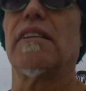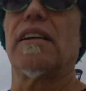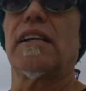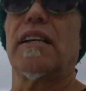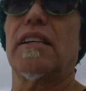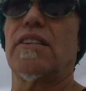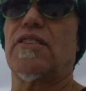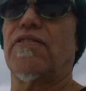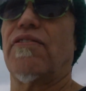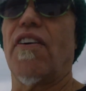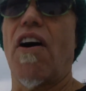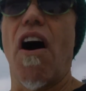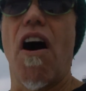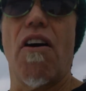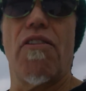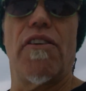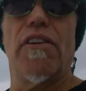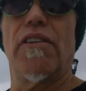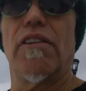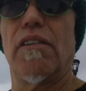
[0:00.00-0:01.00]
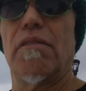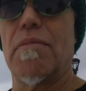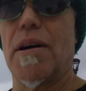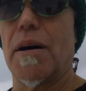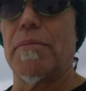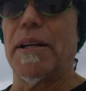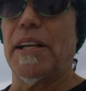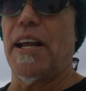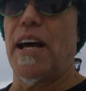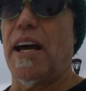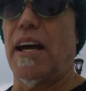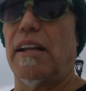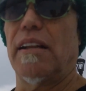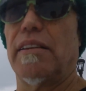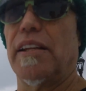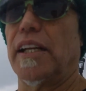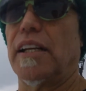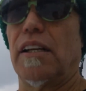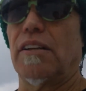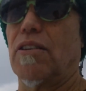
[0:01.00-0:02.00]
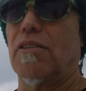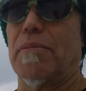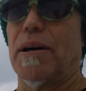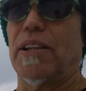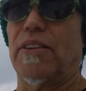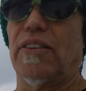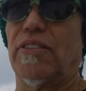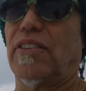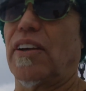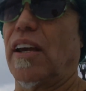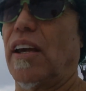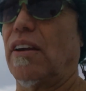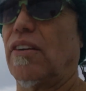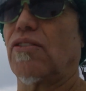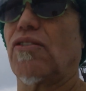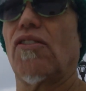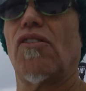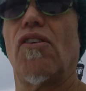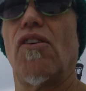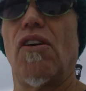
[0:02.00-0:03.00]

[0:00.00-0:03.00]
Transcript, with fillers: Lucky's father, mom and dad. They didn't know about this case.